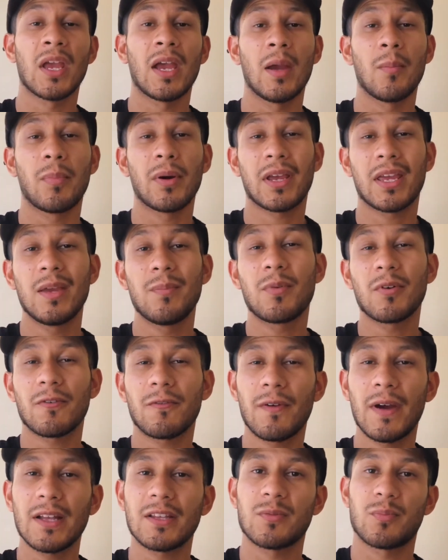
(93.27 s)
but keep your
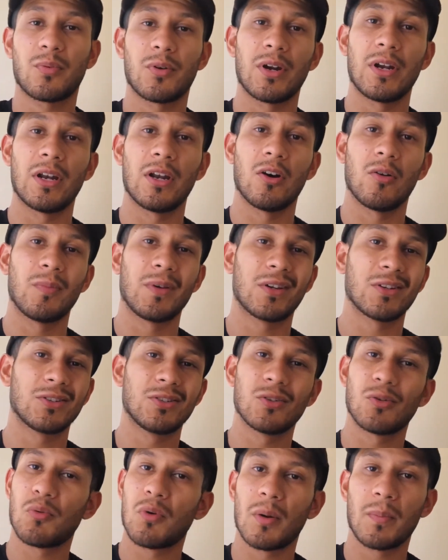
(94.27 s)
fats pretty low because
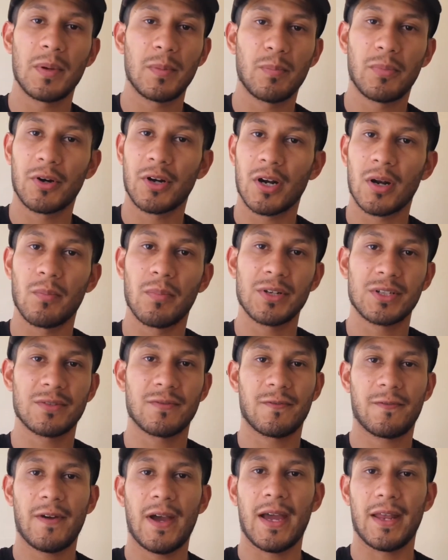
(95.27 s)
you don't want to be putting on a bunch of
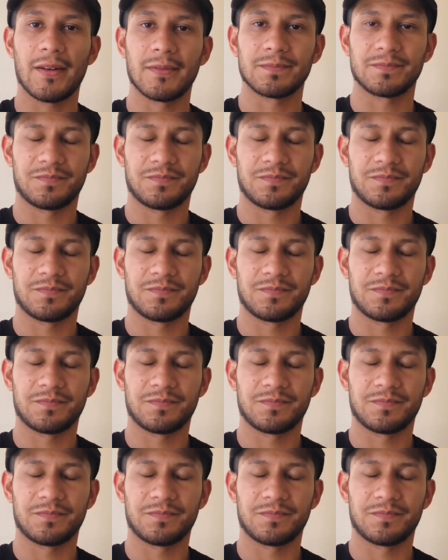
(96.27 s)
fat.